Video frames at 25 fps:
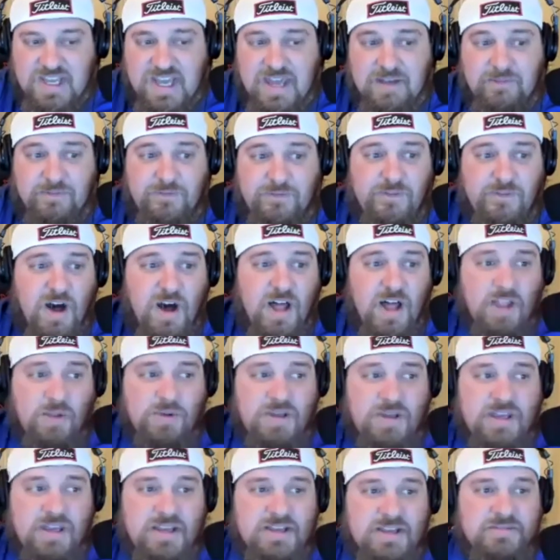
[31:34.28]

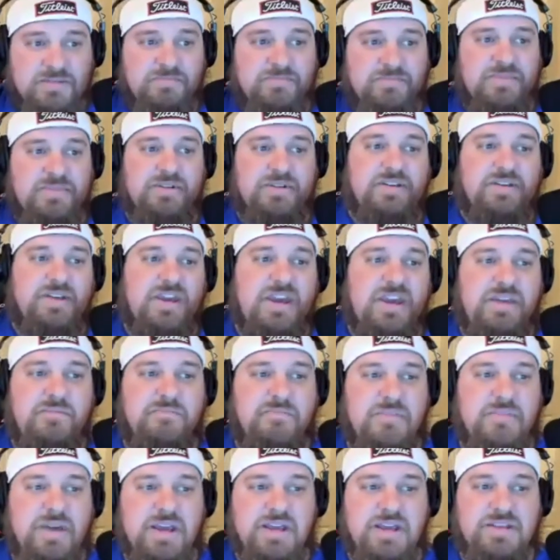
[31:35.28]
following him, he
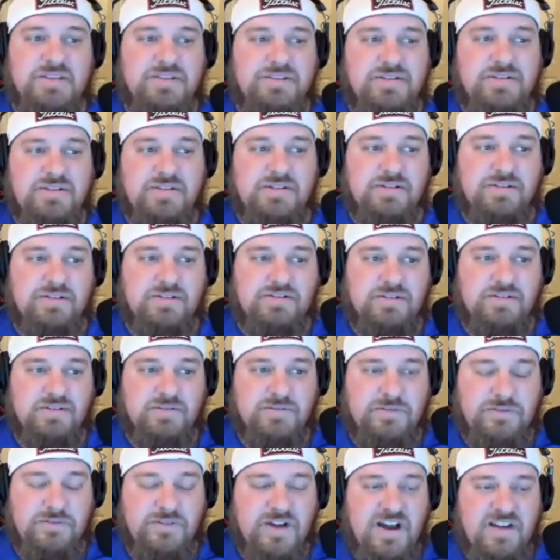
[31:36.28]
missed
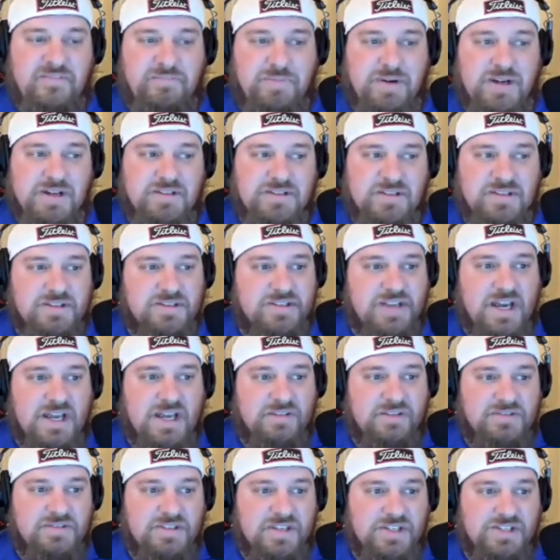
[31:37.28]
5 putts inside
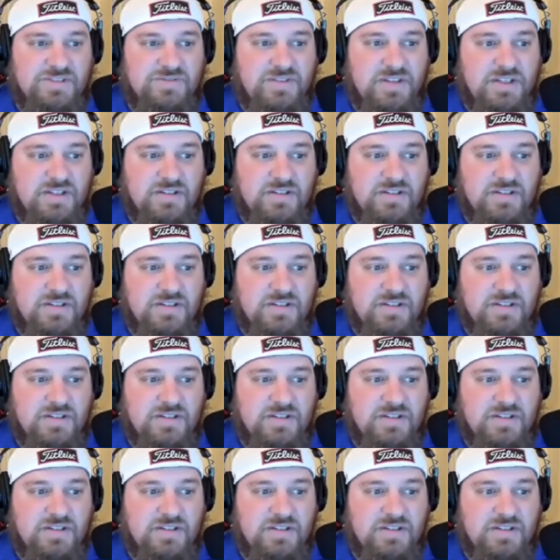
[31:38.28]
of 6 feet.